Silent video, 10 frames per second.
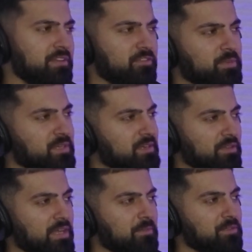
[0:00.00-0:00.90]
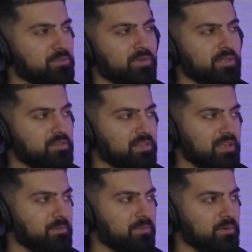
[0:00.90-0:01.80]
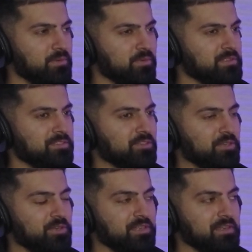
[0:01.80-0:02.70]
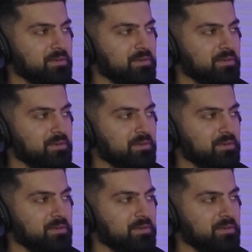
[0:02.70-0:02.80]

If you're making that much money or that important, where's his security at,